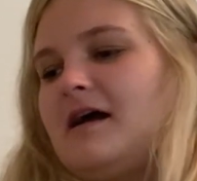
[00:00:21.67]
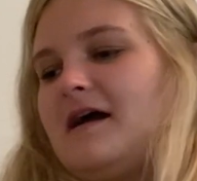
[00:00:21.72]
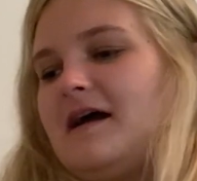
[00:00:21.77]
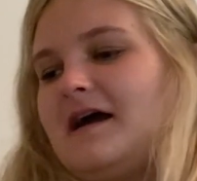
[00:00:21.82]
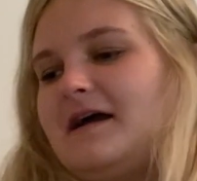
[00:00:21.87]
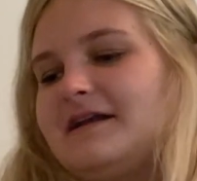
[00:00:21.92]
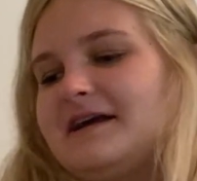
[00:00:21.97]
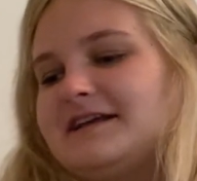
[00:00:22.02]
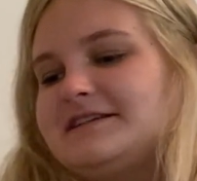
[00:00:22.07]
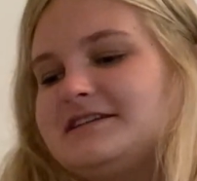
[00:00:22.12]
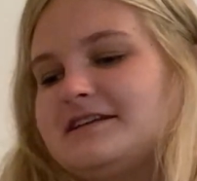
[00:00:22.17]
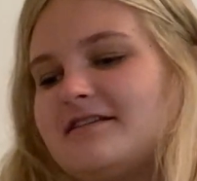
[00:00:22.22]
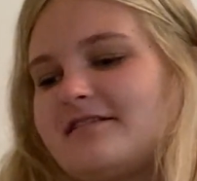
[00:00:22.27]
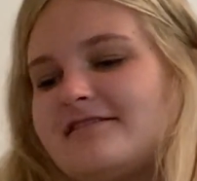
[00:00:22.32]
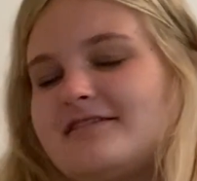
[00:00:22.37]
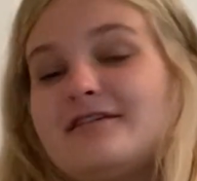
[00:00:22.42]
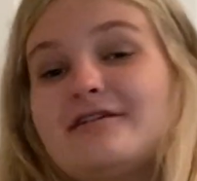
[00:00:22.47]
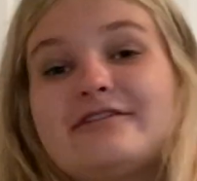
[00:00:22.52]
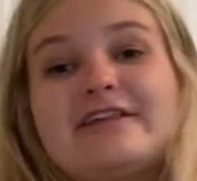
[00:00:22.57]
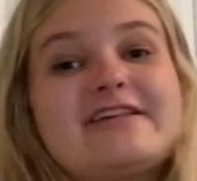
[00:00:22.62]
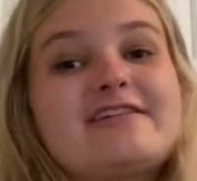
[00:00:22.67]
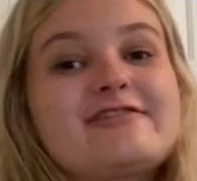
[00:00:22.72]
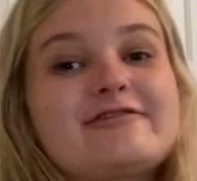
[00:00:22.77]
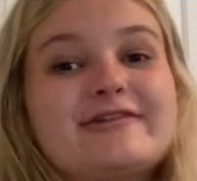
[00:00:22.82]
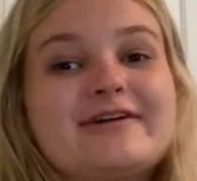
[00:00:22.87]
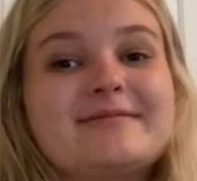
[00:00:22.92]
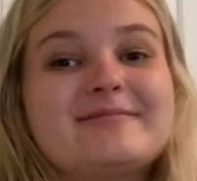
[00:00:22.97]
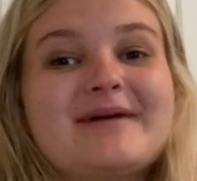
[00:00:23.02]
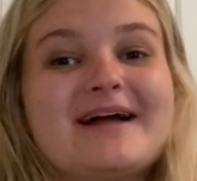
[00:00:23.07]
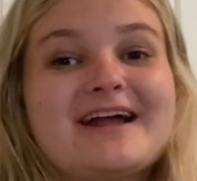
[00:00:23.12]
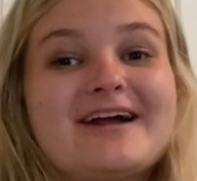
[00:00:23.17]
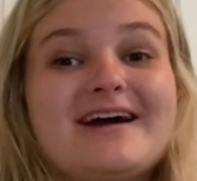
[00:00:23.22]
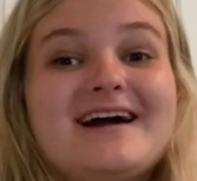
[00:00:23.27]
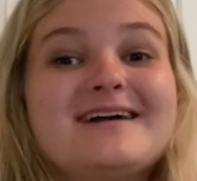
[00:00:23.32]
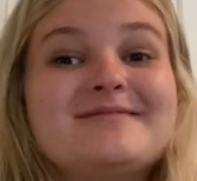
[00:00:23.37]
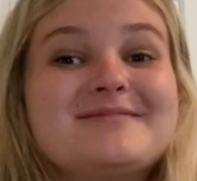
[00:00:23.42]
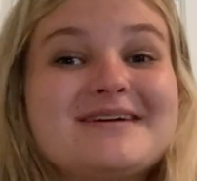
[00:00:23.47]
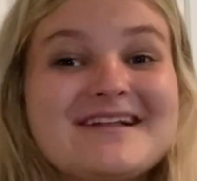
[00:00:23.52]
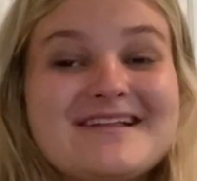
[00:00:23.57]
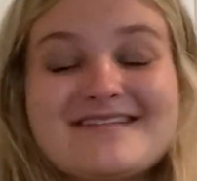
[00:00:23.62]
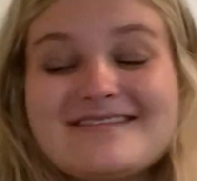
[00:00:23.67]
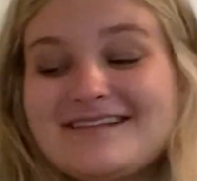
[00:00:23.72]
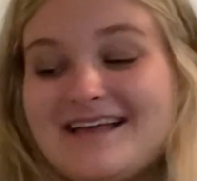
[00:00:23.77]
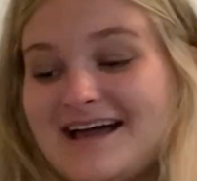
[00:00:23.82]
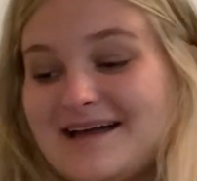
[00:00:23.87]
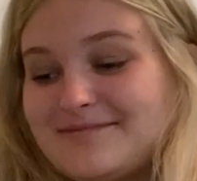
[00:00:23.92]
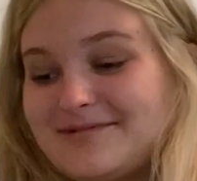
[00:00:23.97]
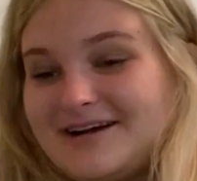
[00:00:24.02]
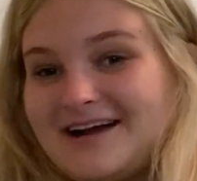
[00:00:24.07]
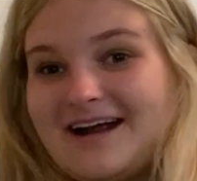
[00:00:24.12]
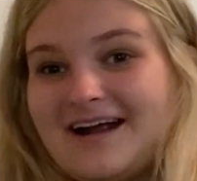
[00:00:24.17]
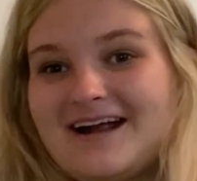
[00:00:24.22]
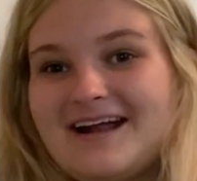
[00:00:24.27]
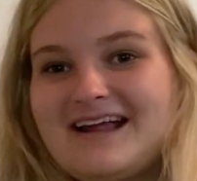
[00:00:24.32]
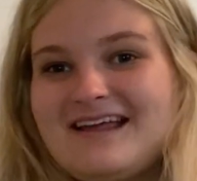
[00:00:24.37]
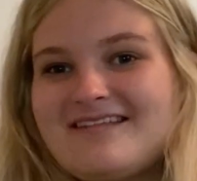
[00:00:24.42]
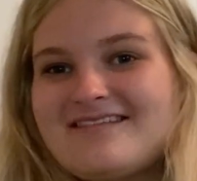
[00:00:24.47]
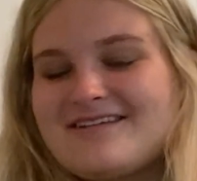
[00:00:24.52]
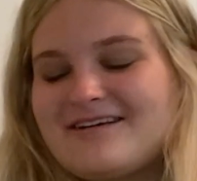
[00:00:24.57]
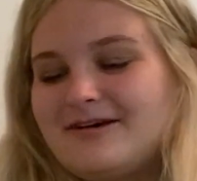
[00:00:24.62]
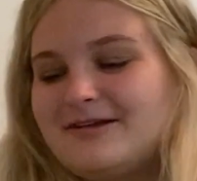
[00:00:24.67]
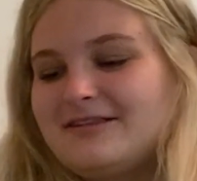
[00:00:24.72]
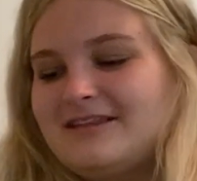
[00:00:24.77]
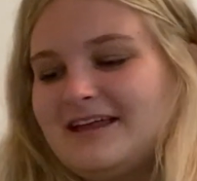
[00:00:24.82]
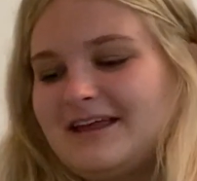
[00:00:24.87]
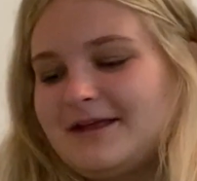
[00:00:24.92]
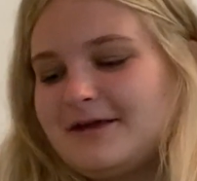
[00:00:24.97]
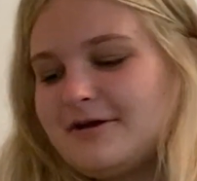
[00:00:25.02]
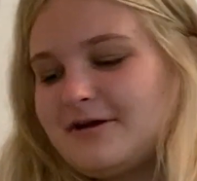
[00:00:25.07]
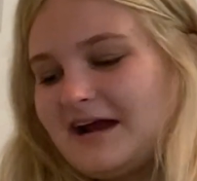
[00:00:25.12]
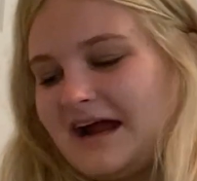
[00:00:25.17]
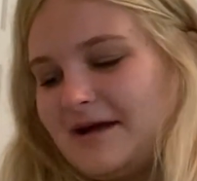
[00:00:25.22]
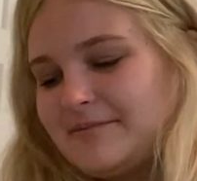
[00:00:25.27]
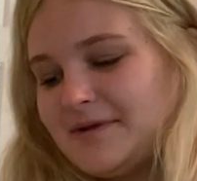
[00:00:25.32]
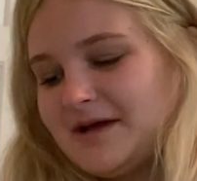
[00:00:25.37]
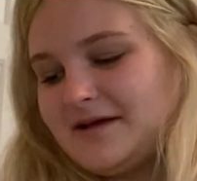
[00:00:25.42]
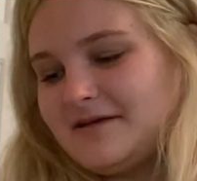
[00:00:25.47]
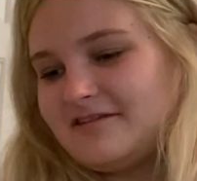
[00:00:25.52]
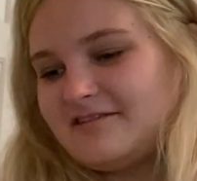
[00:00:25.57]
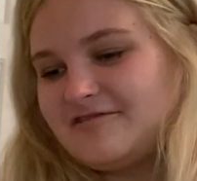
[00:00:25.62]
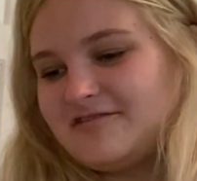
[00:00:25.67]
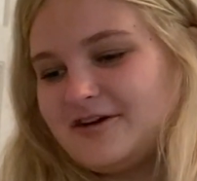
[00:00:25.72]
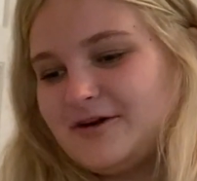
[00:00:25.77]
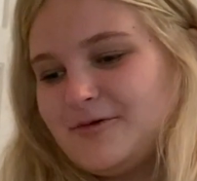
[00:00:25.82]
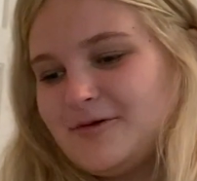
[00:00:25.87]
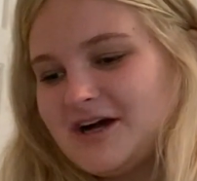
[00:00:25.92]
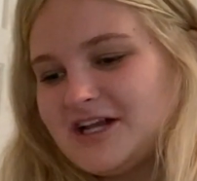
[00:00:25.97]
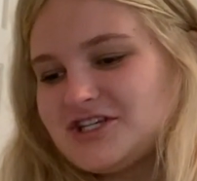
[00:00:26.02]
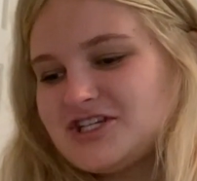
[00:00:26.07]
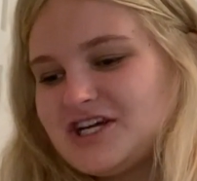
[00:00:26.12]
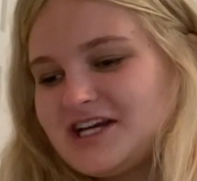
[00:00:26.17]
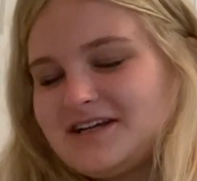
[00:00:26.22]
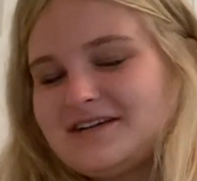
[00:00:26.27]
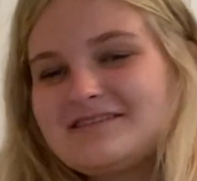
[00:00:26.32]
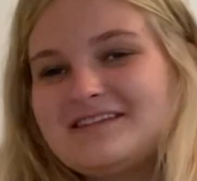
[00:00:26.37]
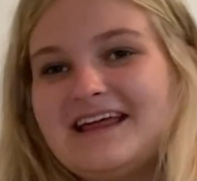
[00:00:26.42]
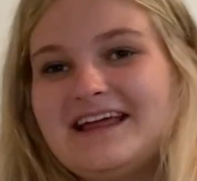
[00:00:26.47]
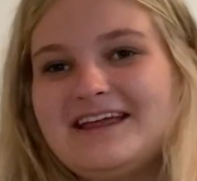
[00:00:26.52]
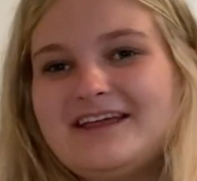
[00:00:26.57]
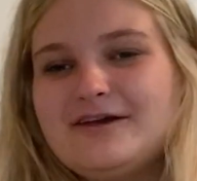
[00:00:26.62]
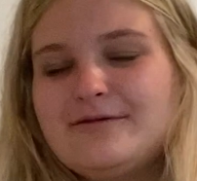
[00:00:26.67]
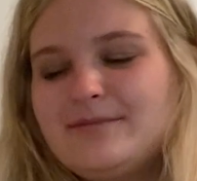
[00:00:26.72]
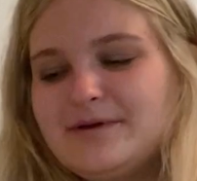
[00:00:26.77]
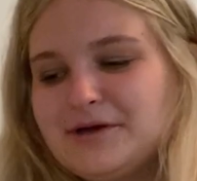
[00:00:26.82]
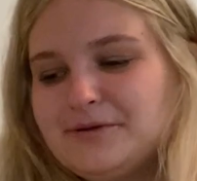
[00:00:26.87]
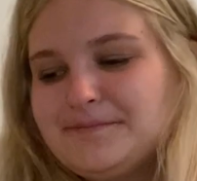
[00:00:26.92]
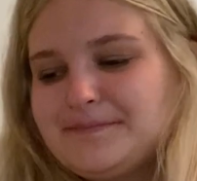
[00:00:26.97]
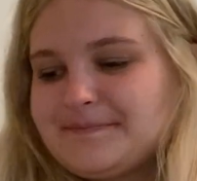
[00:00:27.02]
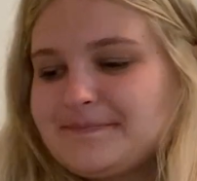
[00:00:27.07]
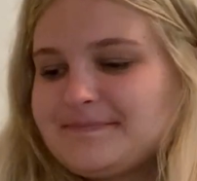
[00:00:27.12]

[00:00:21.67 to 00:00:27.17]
And I did steal this from my grandma's library, so thank you, Grandma, if you're watching. Thank you, Boo.